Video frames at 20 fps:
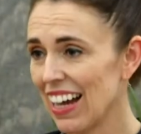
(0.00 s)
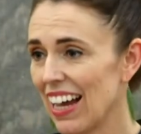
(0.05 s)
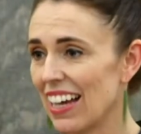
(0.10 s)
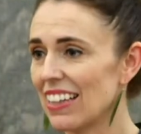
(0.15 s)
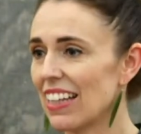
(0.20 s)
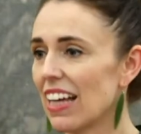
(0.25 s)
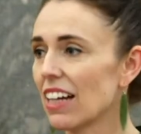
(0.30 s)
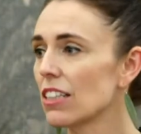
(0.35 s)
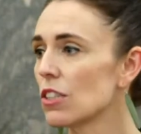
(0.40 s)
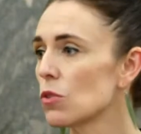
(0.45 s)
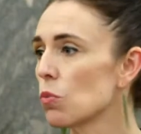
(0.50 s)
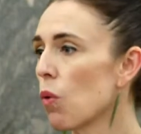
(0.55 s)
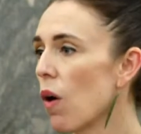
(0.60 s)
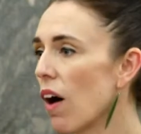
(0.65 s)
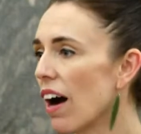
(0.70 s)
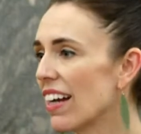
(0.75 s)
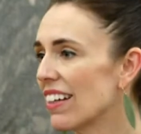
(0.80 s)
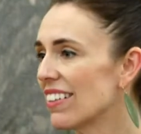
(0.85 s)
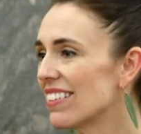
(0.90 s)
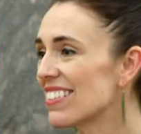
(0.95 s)
And that is
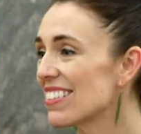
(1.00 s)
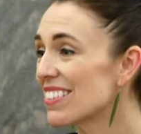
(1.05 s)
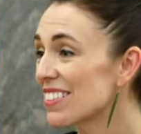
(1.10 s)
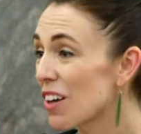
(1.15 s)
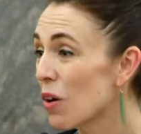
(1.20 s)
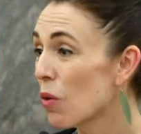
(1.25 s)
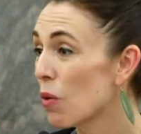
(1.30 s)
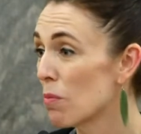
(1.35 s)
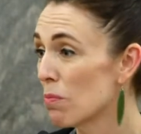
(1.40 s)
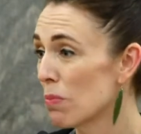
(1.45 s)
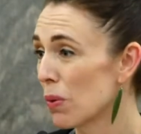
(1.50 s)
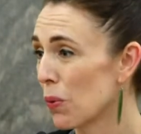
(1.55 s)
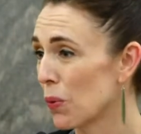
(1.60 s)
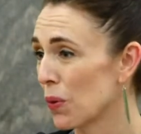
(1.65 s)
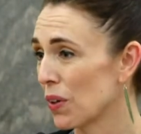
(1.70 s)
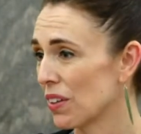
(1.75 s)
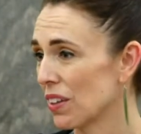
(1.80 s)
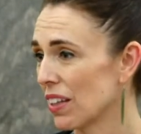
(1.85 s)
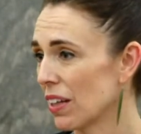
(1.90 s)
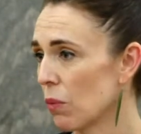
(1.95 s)
why it's so
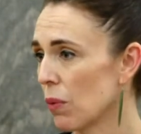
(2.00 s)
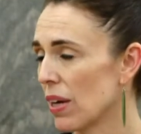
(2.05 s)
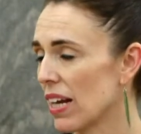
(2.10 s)
important that